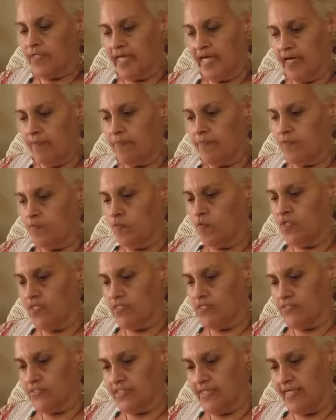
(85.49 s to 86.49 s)
What happened
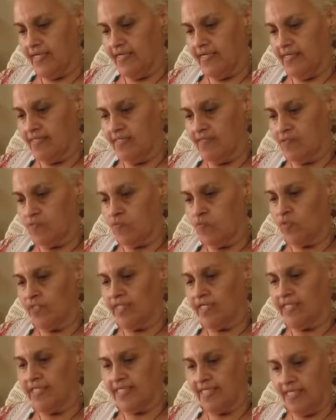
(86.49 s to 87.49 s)
was when
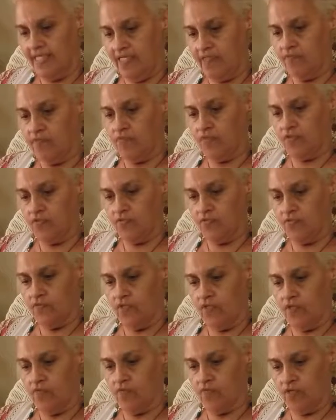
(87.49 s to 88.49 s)
I came to
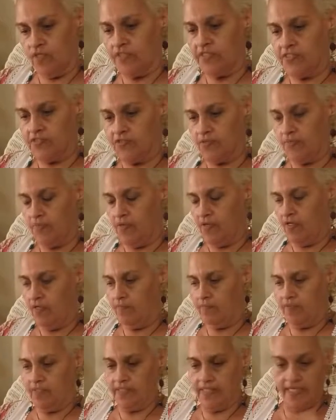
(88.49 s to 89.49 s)
rent this
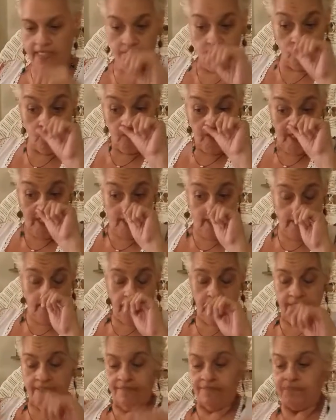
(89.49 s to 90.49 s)
apartment and read,
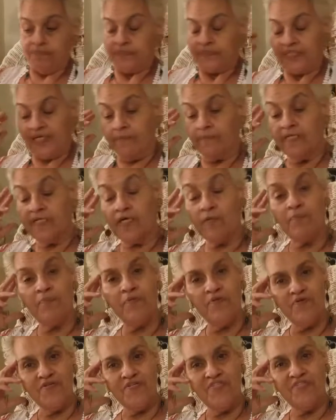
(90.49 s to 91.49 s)
I make a
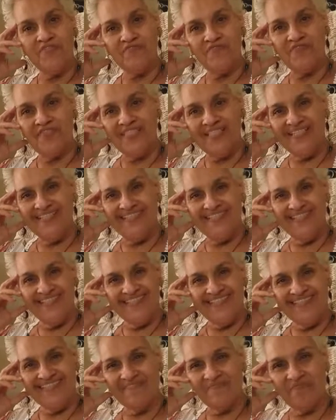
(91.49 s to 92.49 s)
point of reading
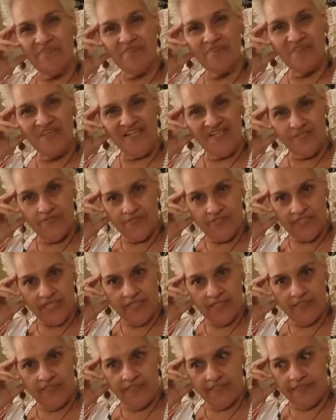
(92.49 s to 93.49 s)
anything before I
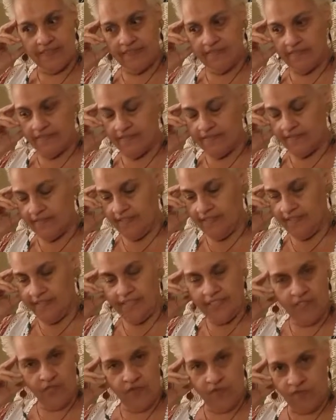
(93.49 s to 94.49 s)
sign it,
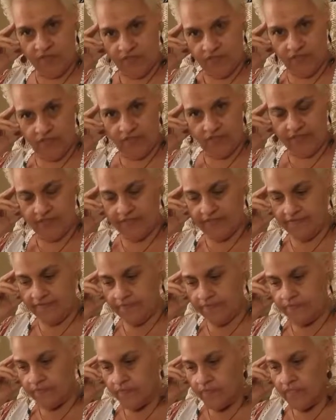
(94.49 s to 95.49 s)
like anyone should,
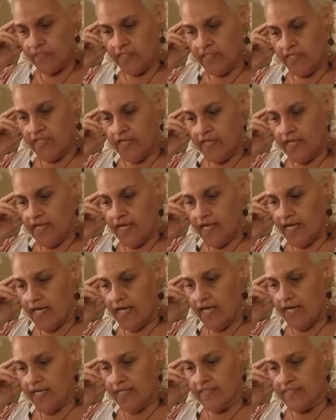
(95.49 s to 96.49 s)

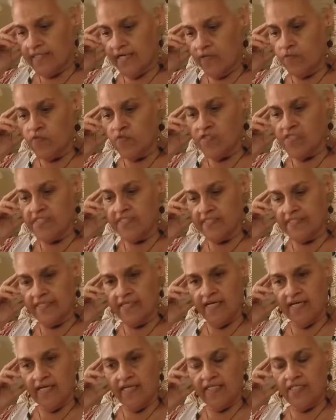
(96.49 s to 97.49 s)
and I was
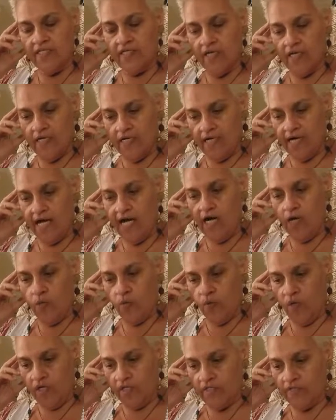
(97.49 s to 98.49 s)
denied hot
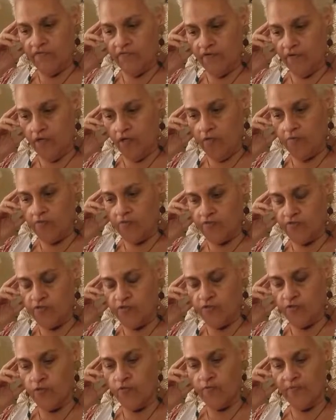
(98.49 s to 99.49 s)
water for
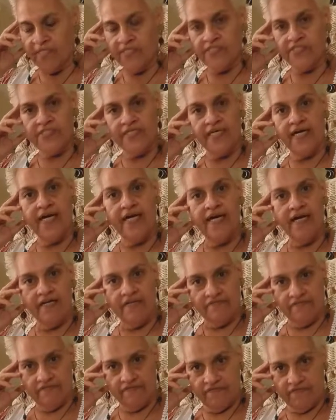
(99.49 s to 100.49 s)
almost 2 months and a
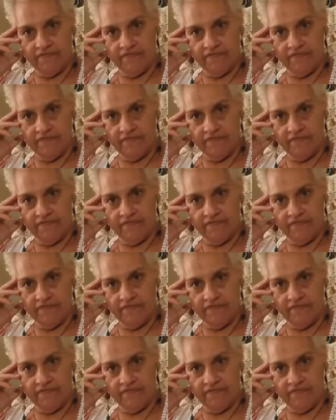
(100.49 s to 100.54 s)
half.